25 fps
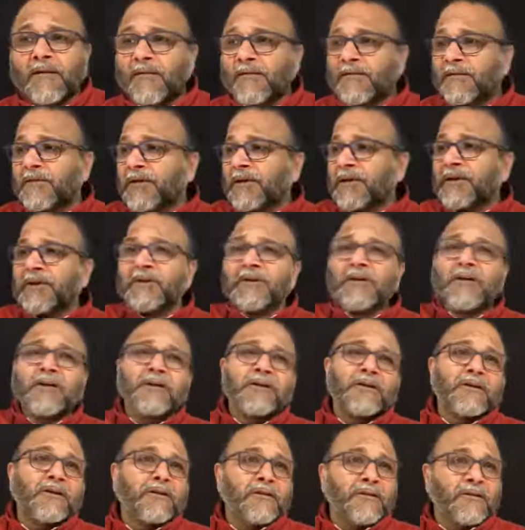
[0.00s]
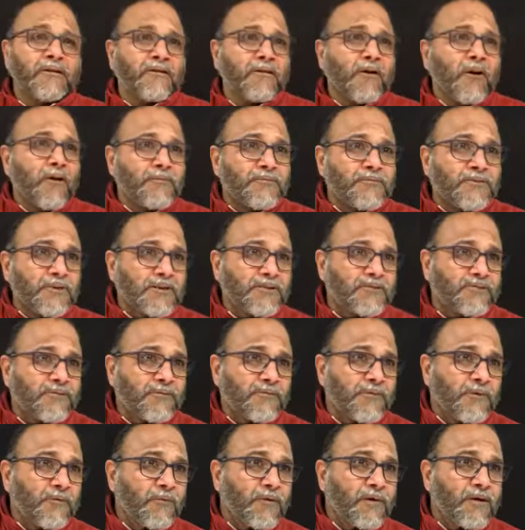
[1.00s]
the inert objects
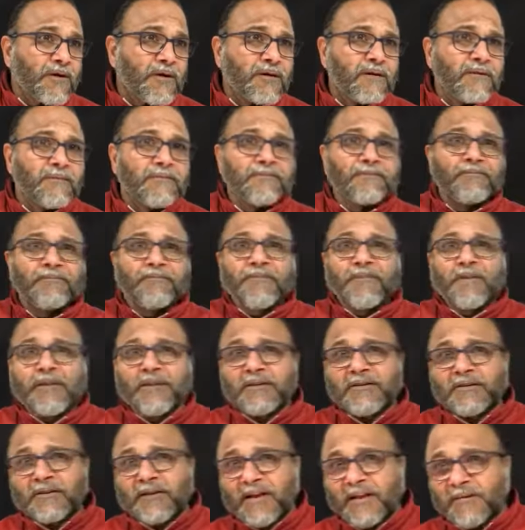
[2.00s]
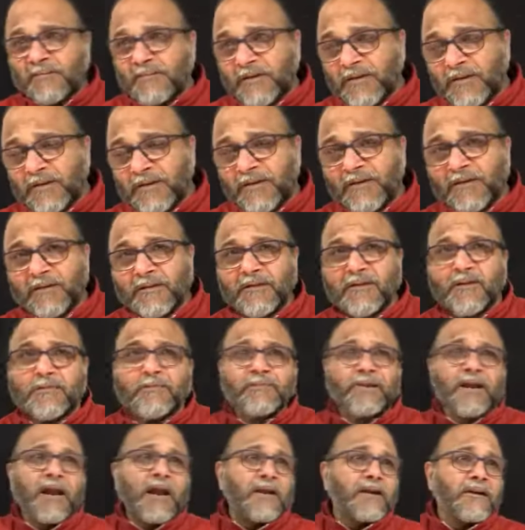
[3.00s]
of the world it can be the
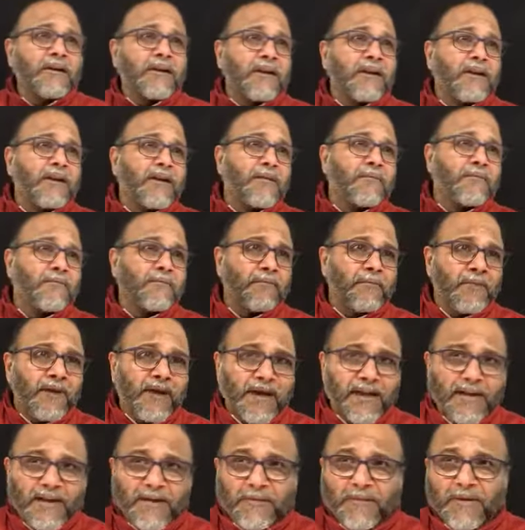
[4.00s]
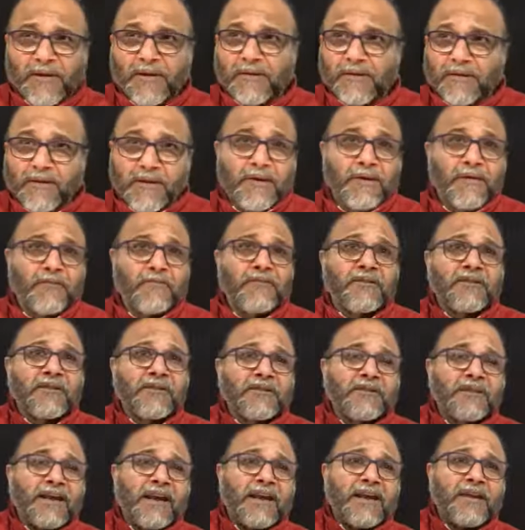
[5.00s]
plant kingdom animal in
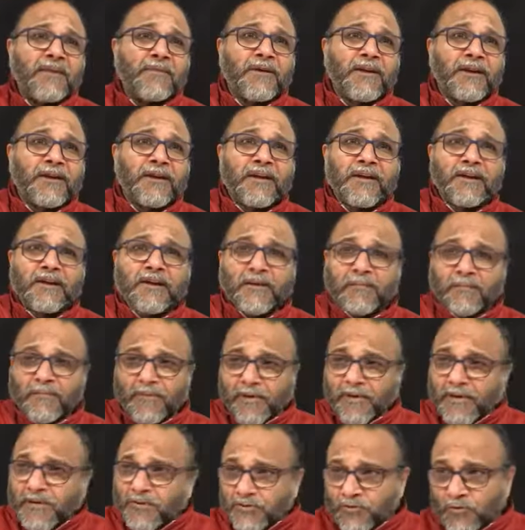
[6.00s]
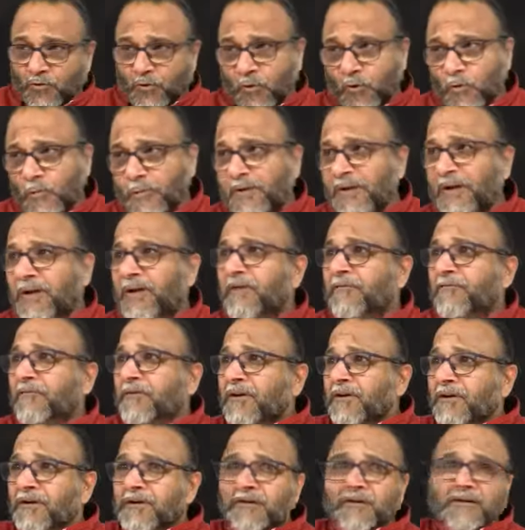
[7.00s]
within the animal kingdom so many
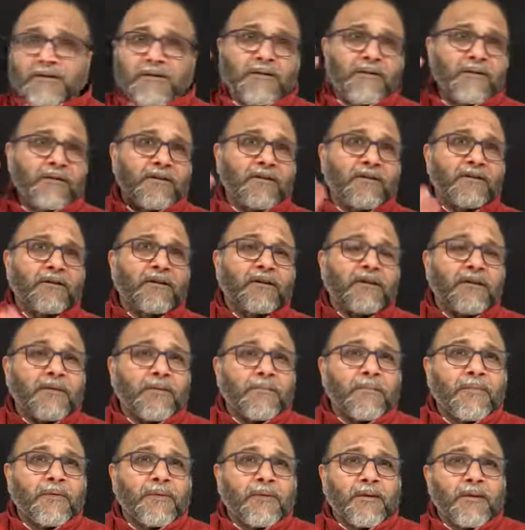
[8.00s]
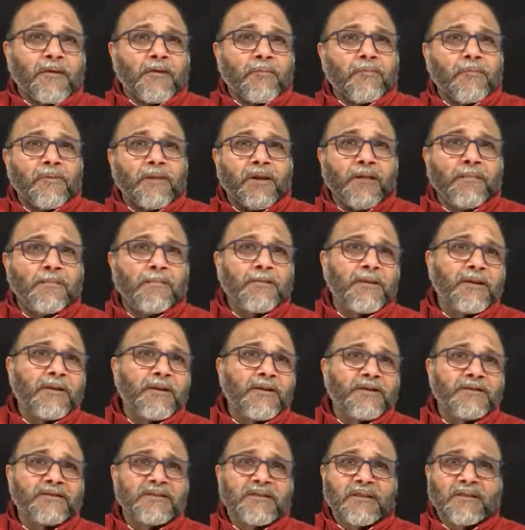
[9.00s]
different uh, mm. you know
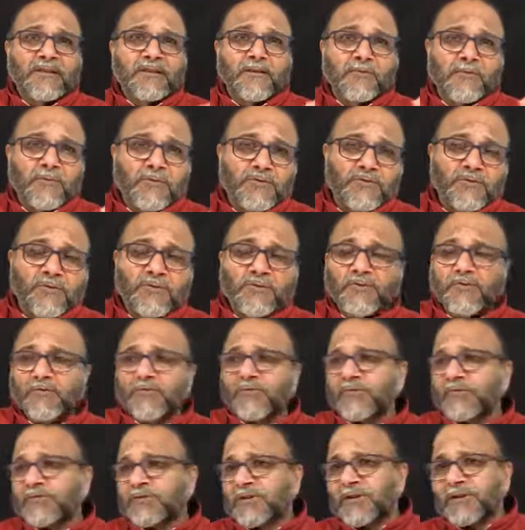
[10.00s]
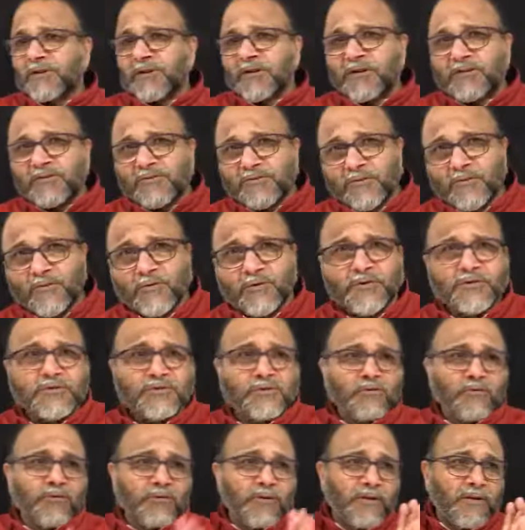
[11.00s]
millipedes and the mosquitoes and then slowly
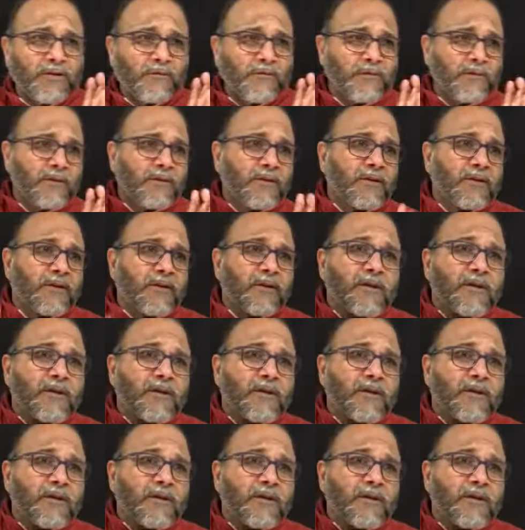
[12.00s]
slowly we,